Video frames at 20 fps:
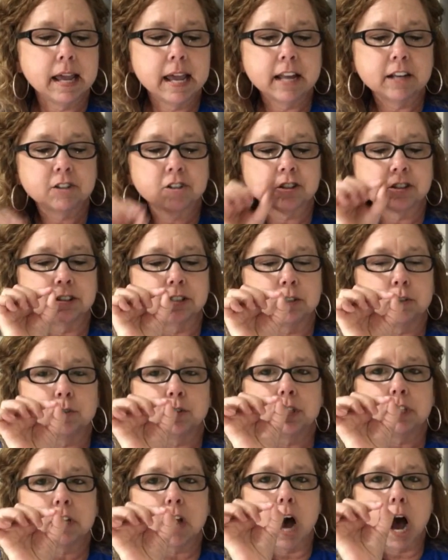each
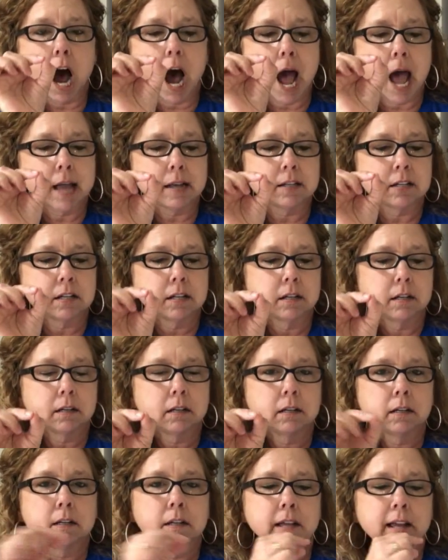little dot
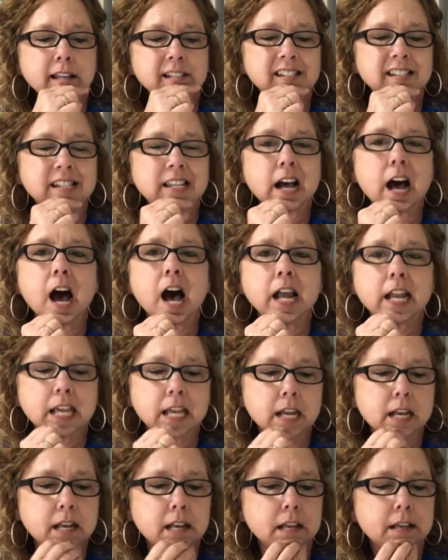is
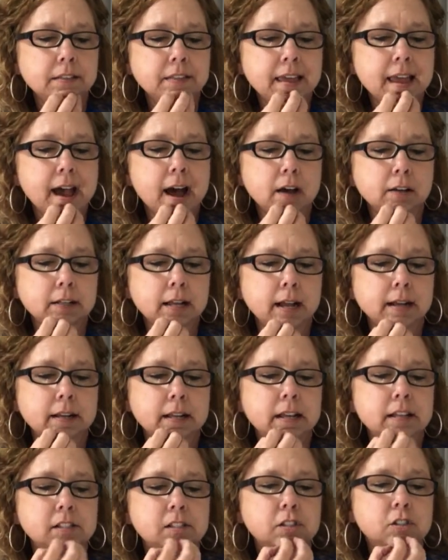dotted. The outline
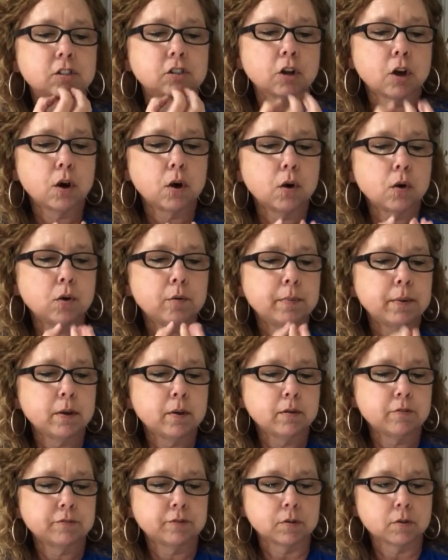is so
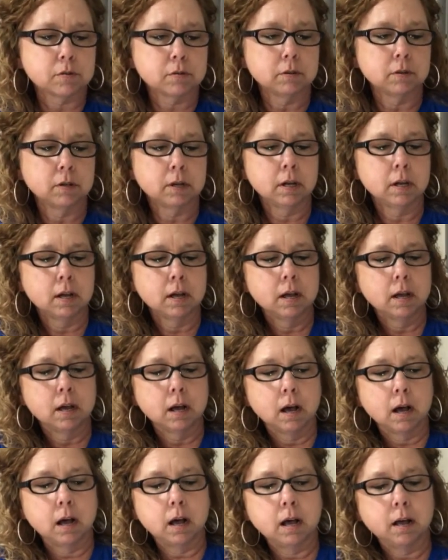beautiful.
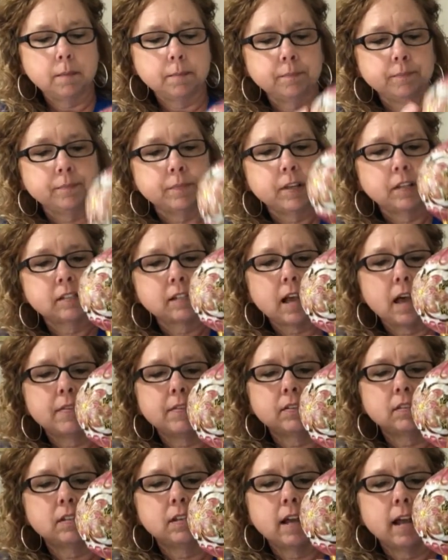Um, it's got
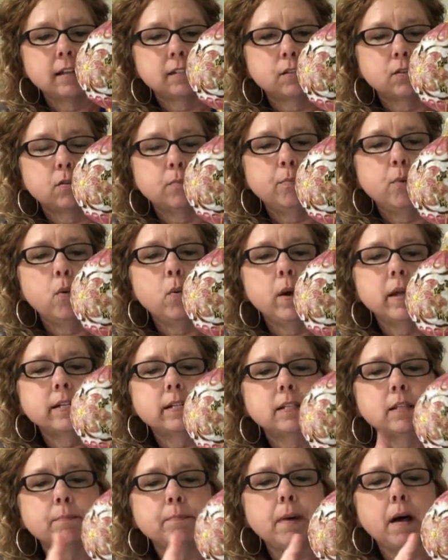this nice little
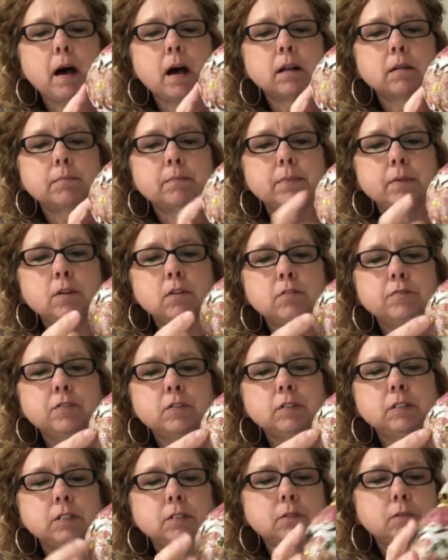point at the bottom,
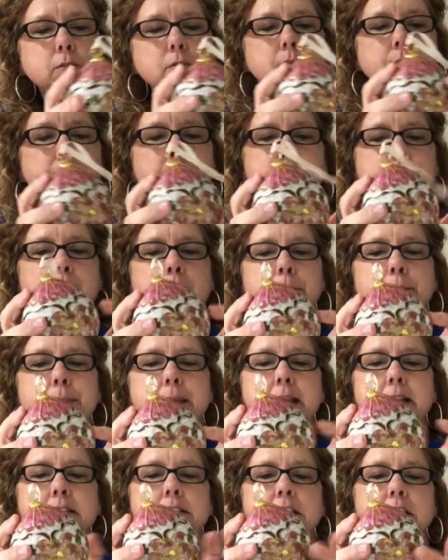beautiful little
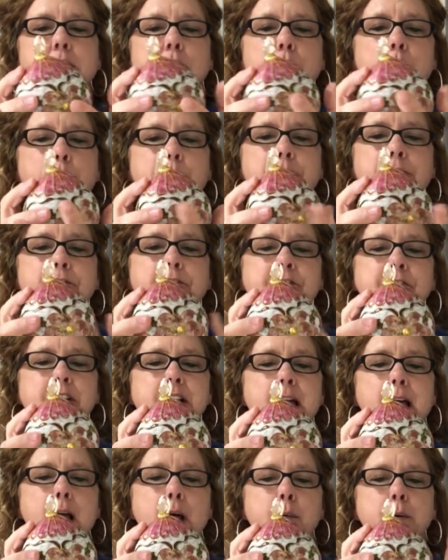beads here with the
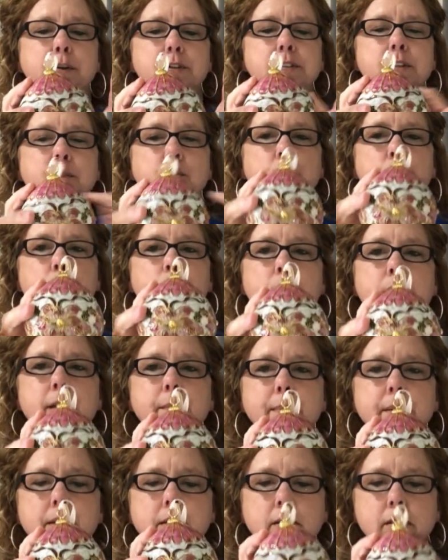flowers and the
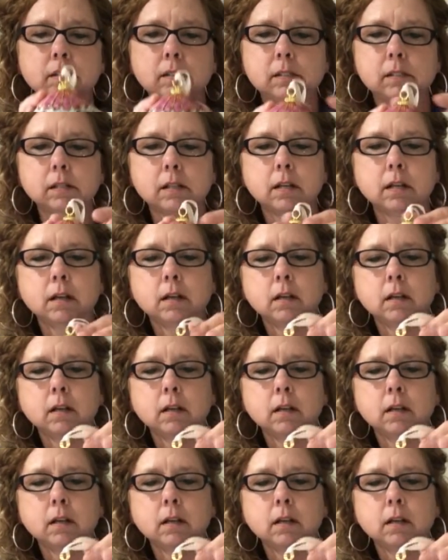ribbons.